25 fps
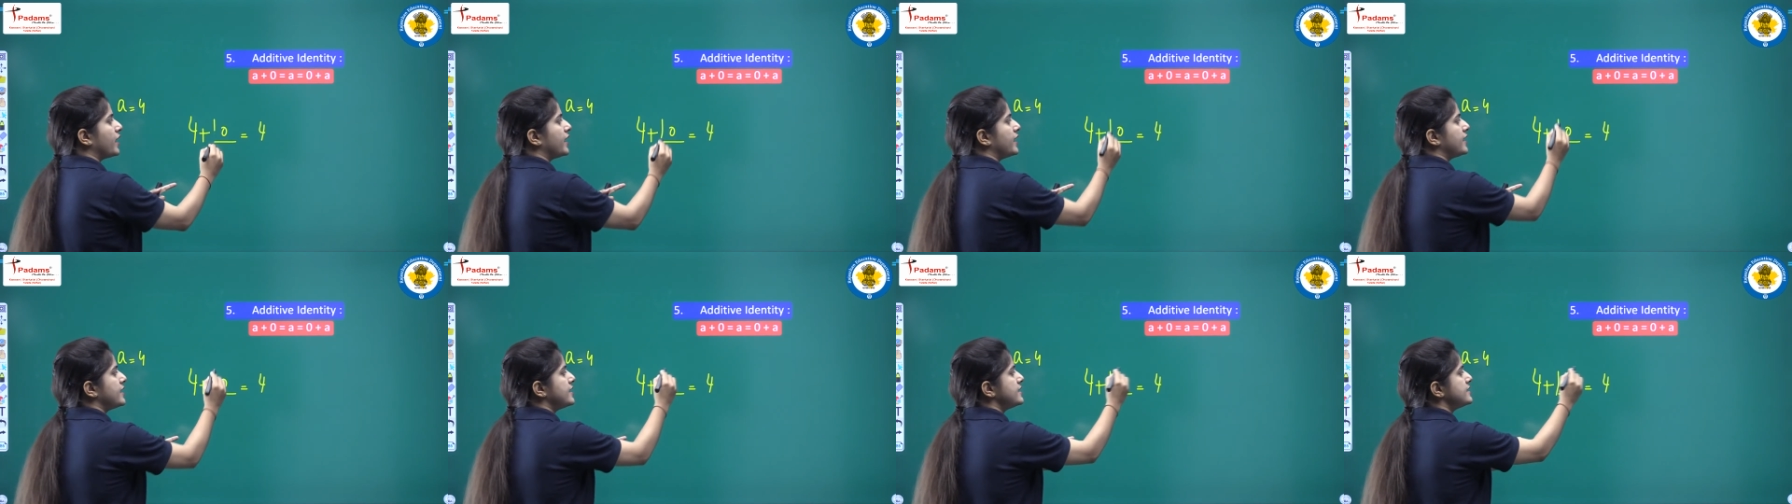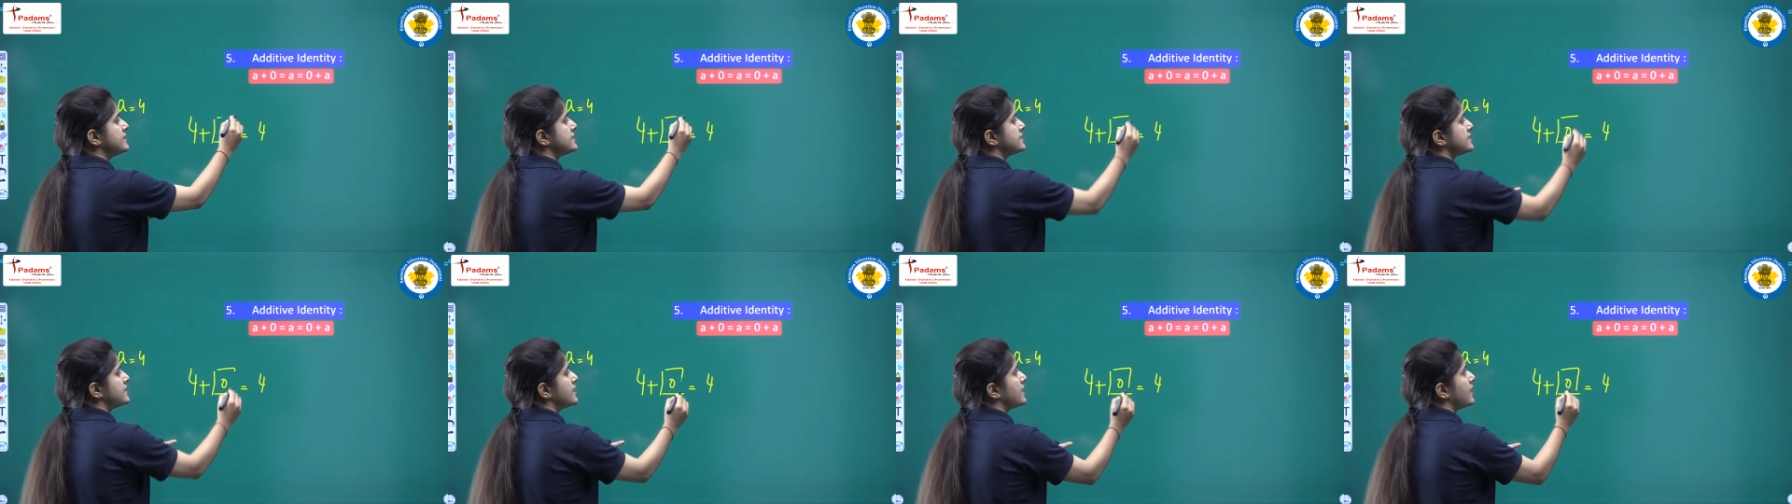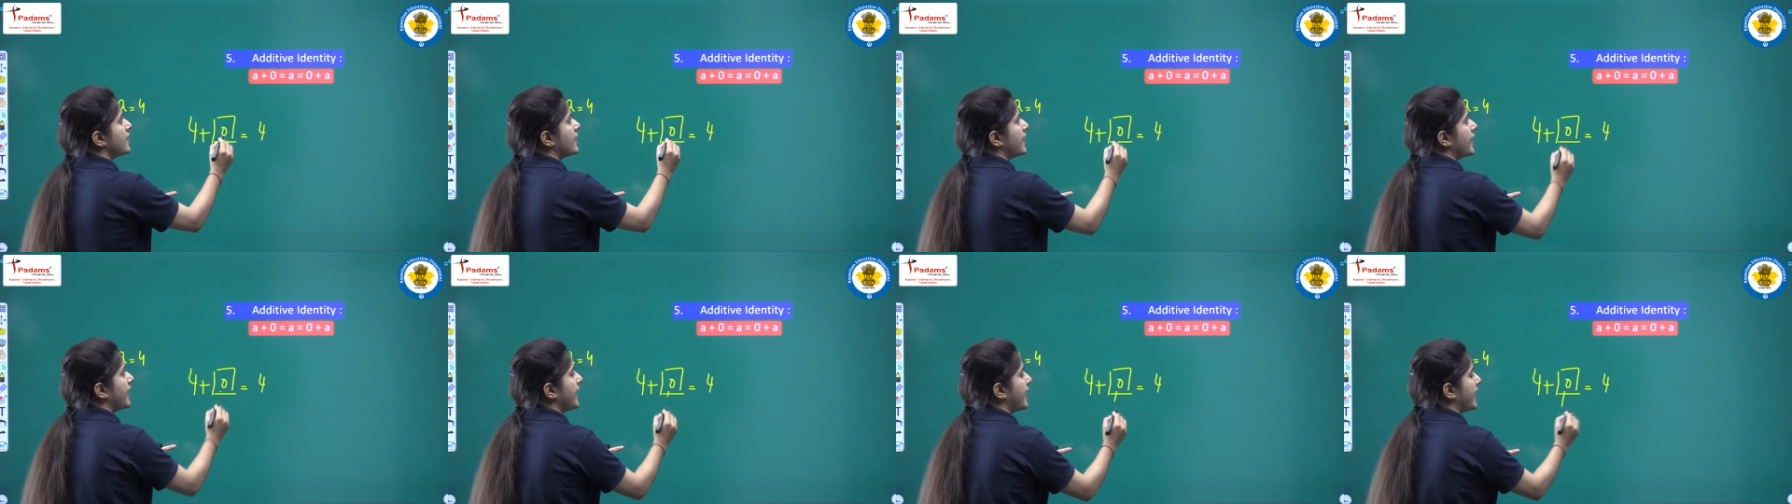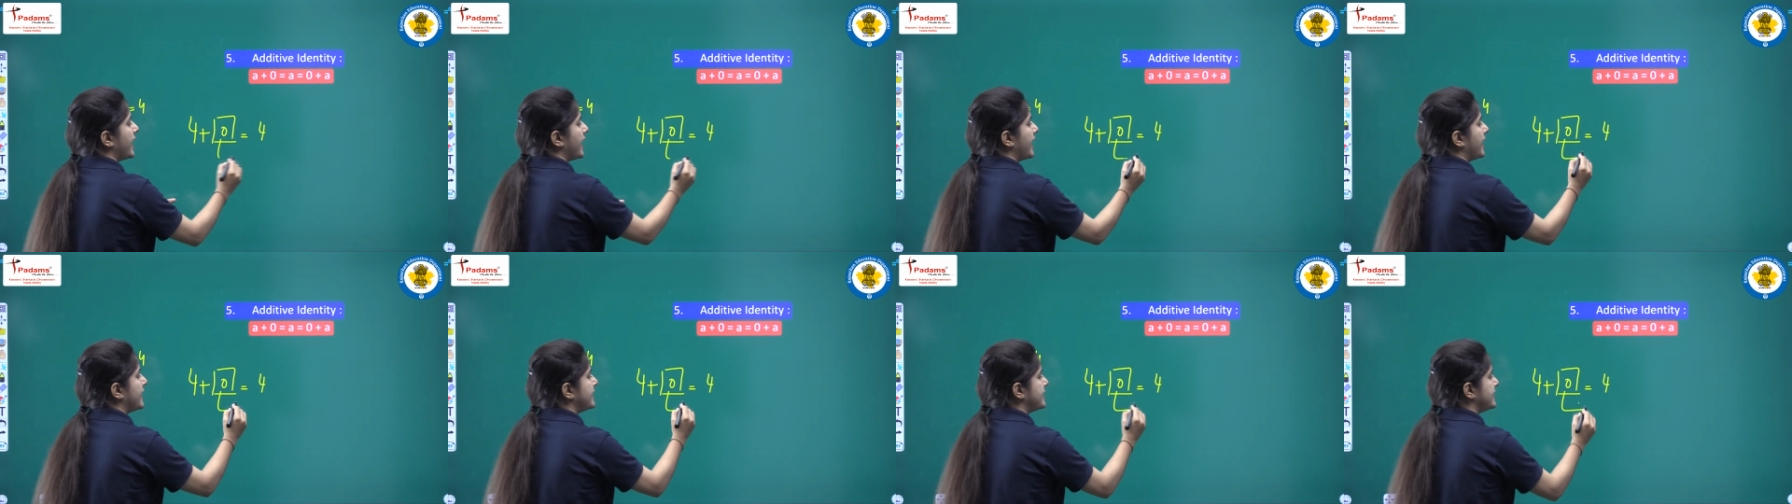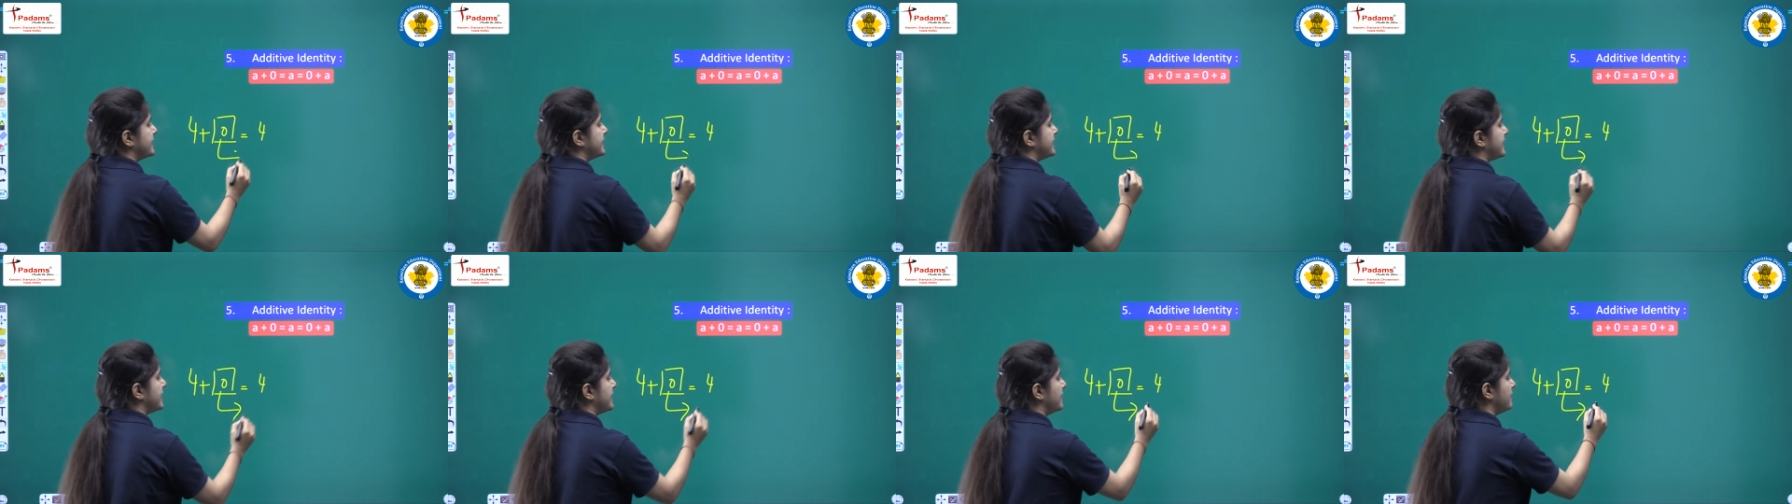is
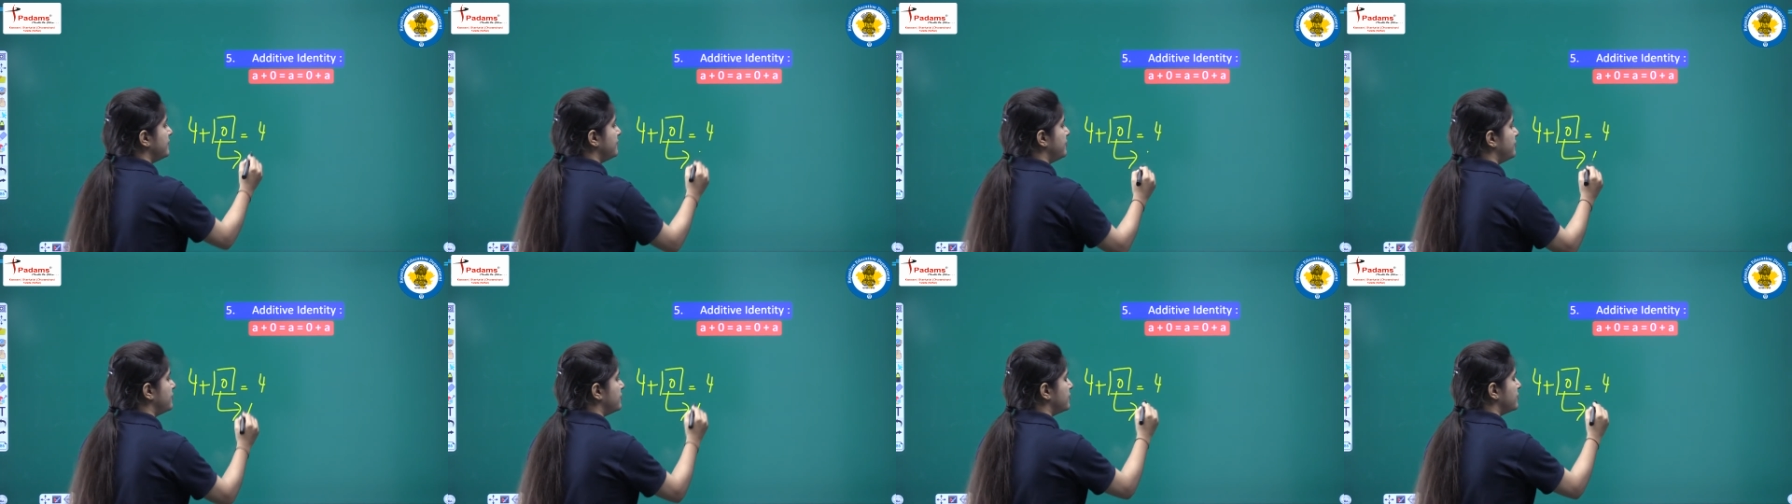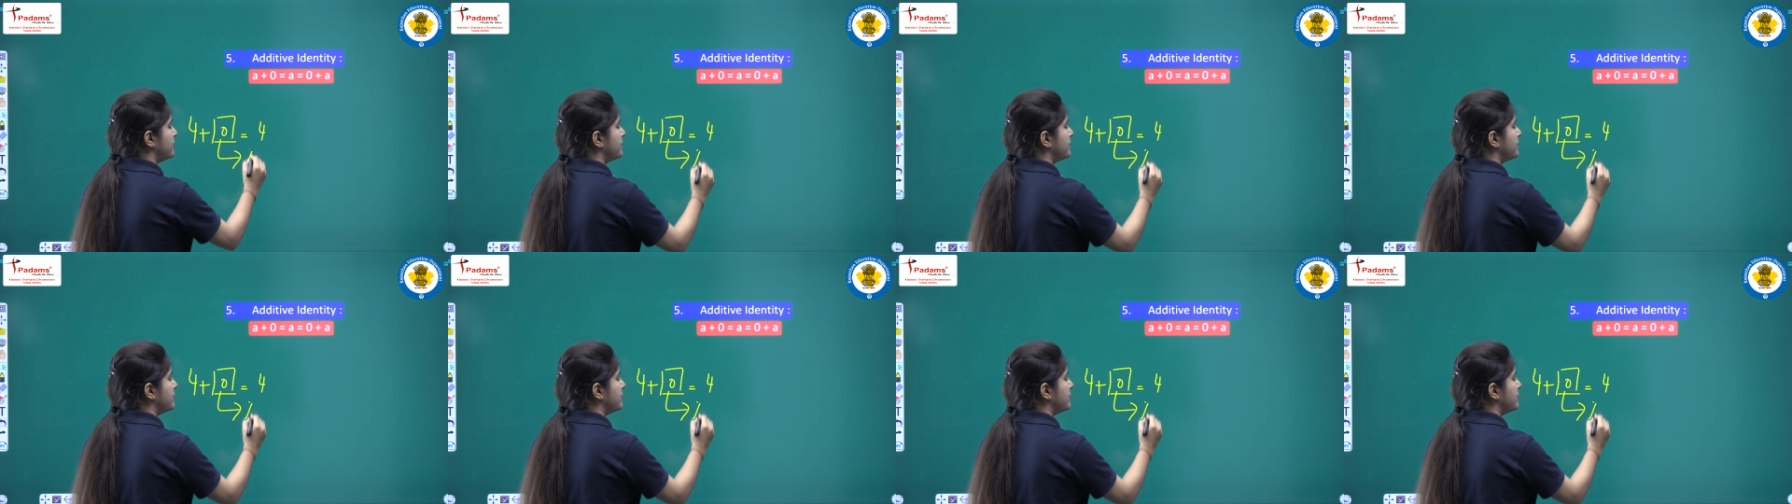additive